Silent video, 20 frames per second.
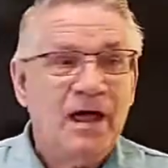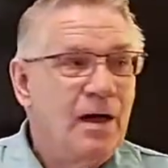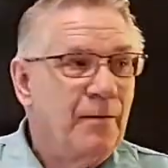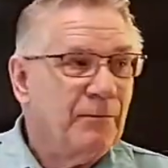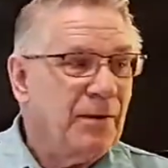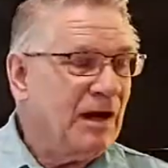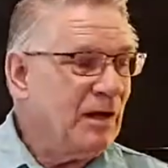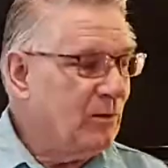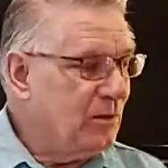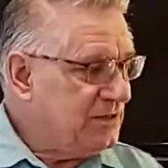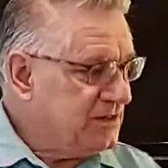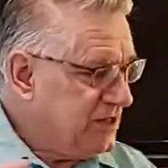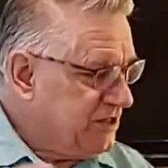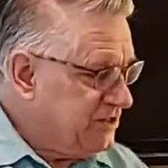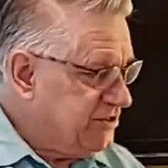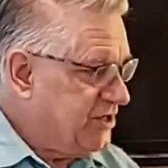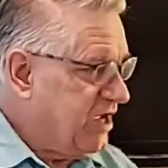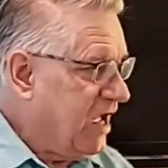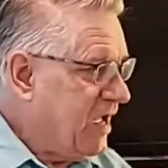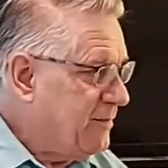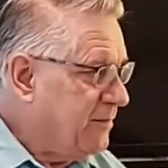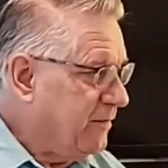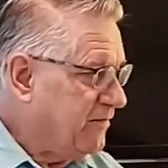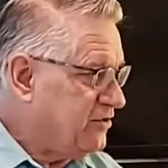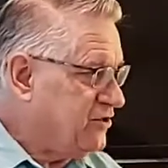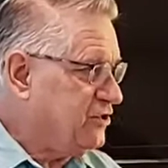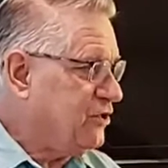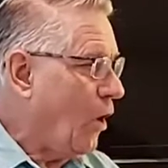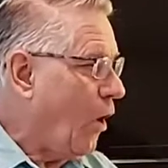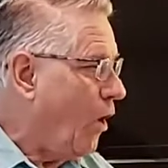But it was a tape of
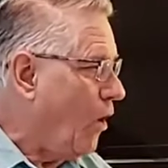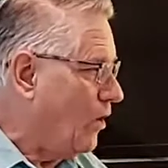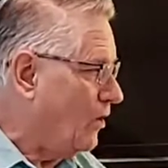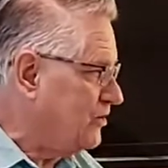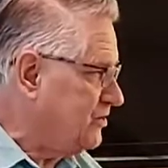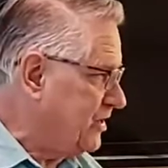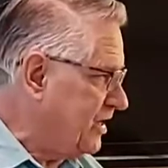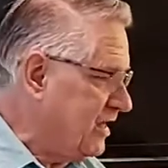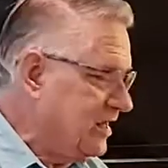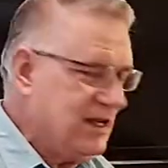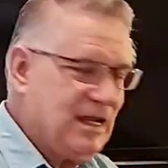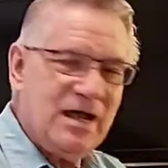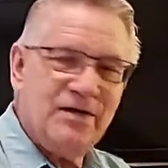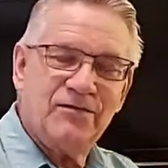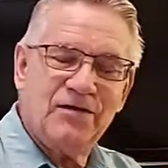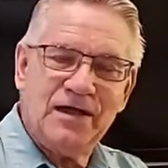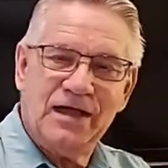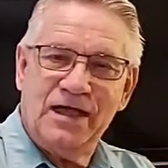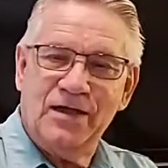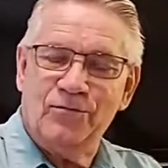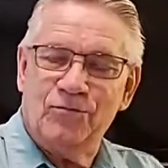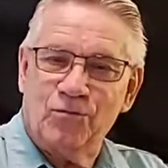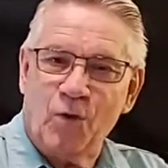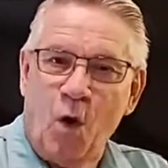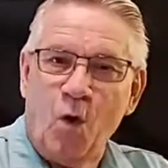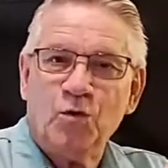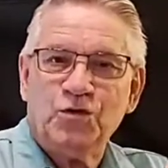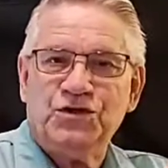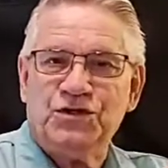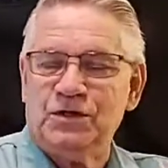songs that he
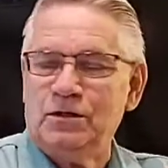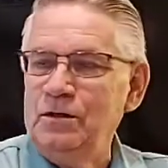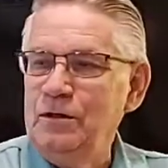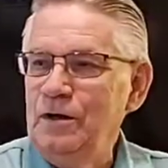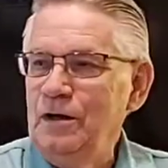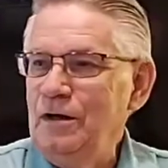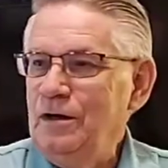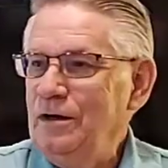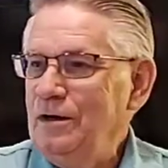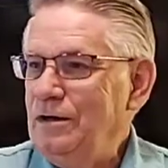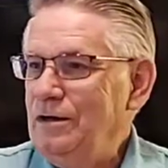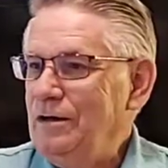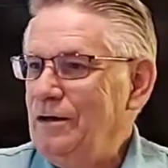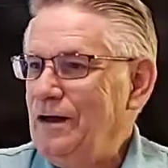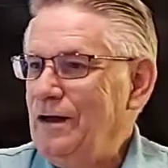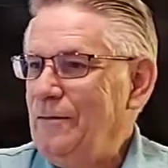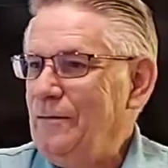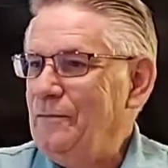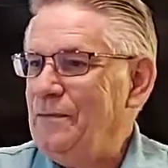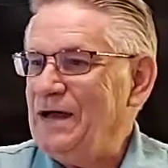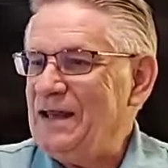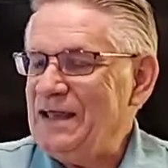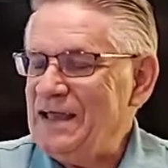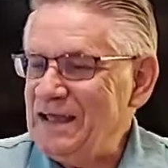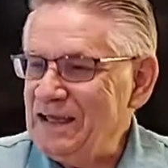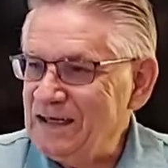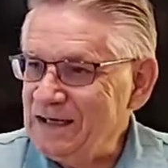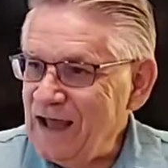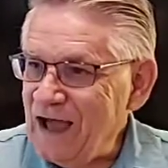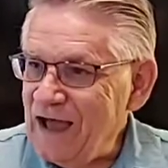wrote, but
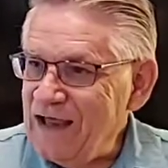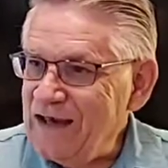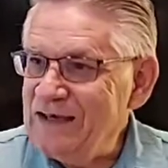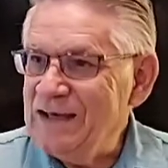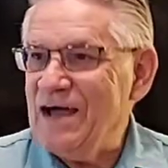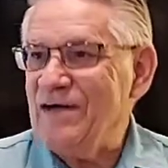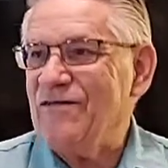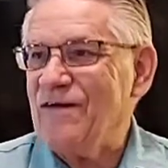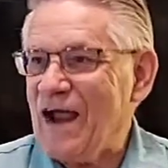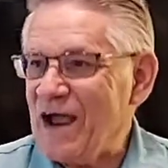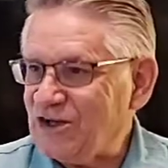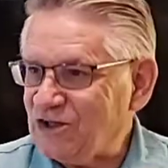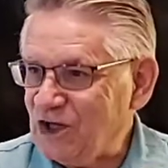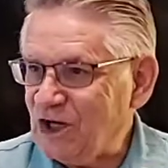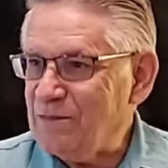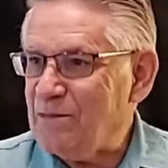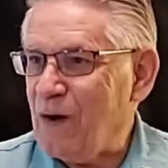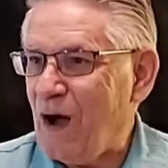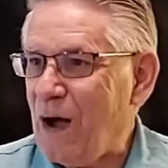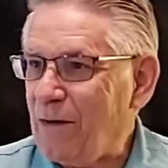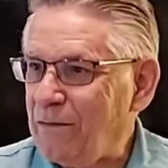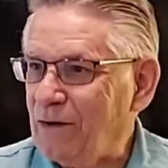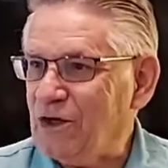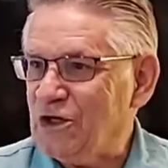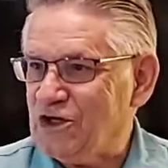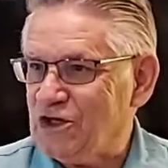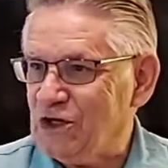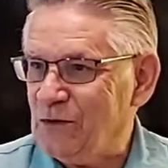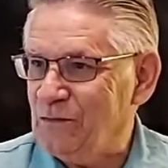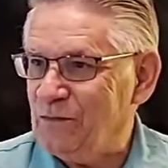he never actually
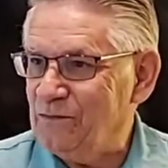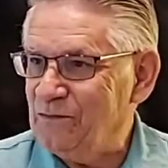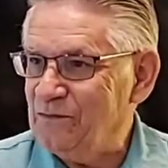published them.